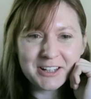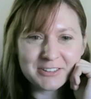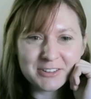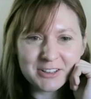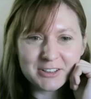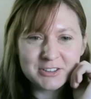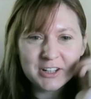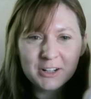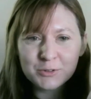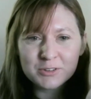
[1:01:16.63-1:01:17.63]
like, it's
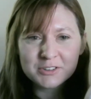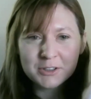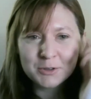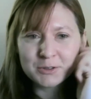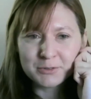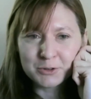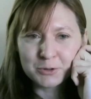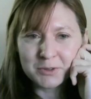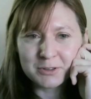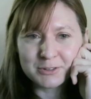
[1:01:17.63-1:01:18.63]
hard to disagree with you
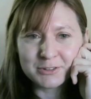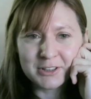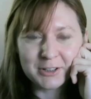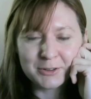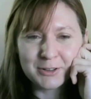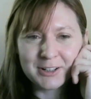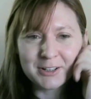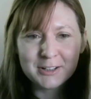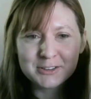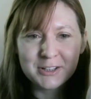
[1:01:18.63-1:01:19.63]
because, yeah,
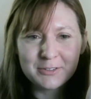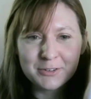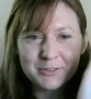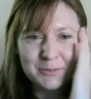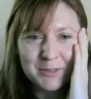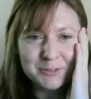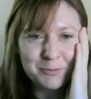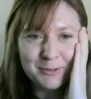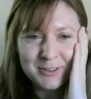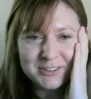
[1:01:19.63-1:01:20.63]
actually everything makes
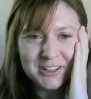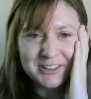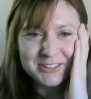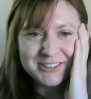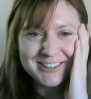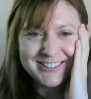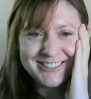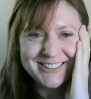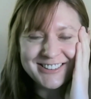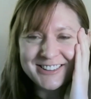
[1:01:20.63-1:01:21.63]
perfect sense, and
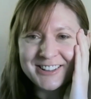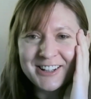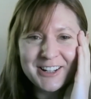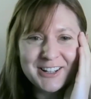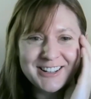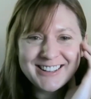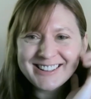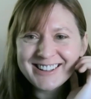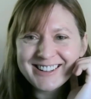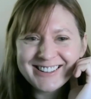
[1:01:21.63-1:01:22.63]
yeah,
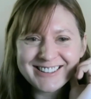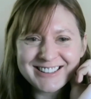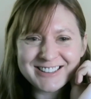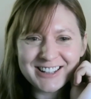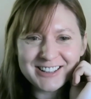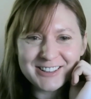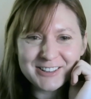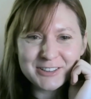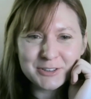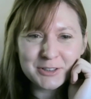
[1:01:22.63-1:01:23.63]
it's like
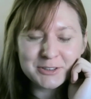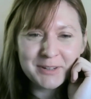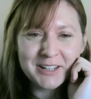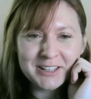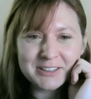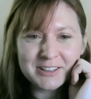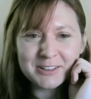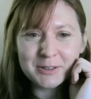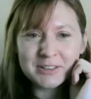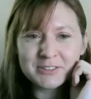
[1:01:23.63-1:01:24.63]
it's making
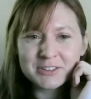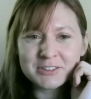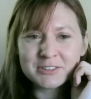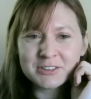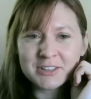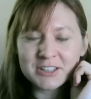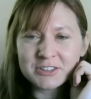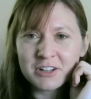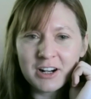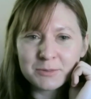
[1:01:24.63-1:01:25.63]
this discussion
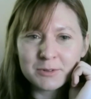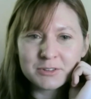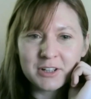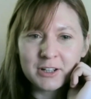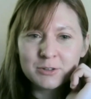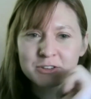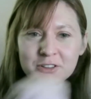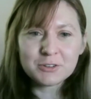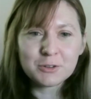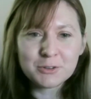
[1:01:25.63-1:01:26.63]
hard, because I usually,
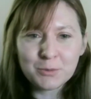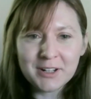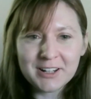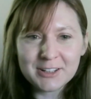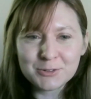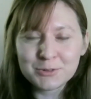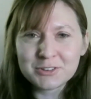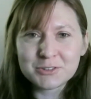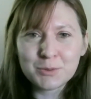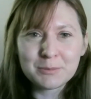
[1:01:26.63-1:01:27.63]
you know, the way I do
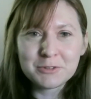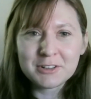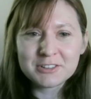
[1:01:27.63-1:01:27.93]
these webinars,